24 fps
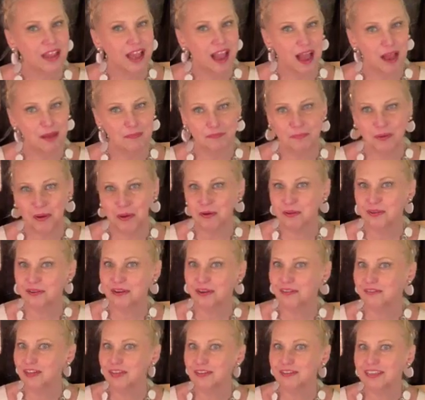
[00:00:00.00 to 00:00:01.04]
I'm both
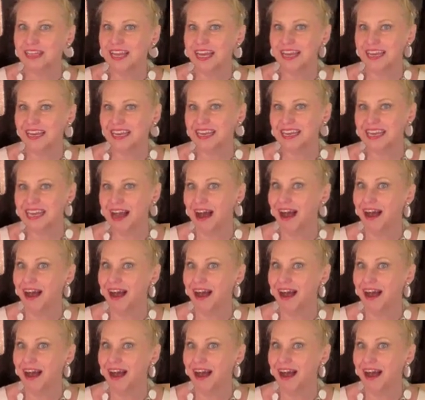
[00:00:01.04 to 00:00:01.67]
reviews lady.